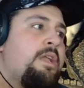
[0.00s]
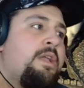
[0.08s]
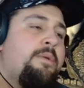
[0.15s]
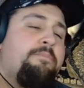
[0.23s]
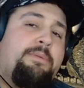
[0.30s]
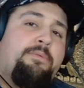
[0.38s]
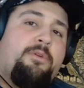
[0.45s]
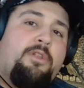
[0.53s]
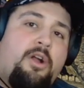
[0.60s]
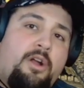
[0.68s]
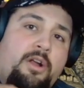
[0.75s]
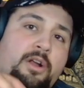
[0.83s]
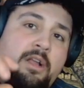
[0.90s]
People
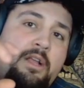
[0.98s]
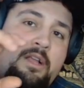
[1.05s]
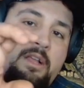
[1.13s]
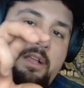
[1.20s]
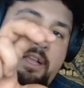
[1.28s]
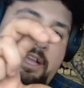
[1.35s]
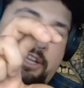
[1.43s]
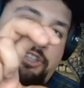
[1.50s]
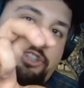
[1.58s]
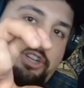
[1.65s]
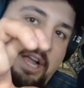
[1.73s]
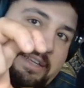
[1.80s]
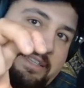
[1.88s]
are
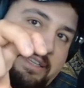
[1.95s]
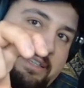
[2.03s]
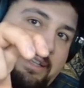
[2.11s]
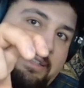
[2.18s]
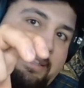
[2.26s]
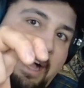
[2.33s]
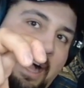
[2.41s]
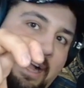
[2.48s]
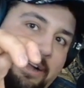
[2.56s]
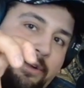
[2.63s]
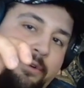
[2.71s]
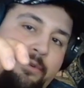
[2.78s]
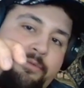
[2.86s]
ejecting the
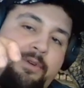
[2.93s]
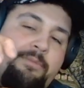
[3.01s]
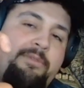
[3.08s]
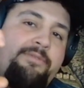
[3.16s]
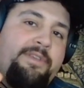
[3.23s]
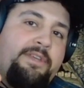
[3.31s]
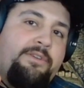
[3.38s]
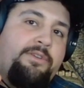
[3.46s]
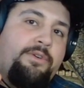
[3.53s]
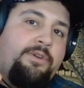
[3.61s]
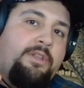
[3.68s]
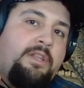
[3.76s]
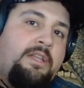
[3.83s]
tire from the
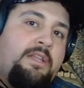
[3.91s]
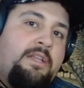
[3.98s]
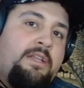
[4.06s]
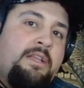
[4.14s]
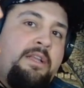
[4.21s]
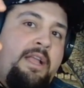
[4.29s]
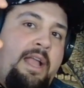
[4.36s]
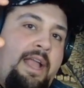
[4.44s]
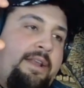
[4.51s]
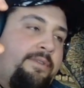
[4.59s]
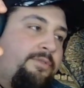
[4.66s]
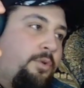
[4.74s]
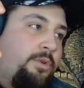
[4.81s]
vehicle and,
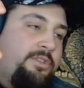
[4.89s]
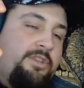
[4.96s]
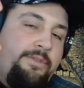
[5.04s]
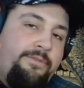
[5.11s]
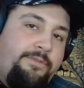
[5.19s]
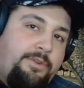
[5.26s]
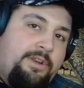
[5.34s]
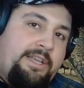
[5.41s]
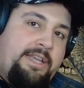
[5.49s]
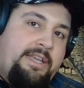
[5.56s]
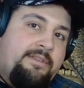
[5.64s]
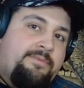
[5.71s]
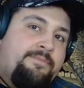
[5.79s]
of course, converting
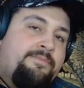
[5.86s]
it.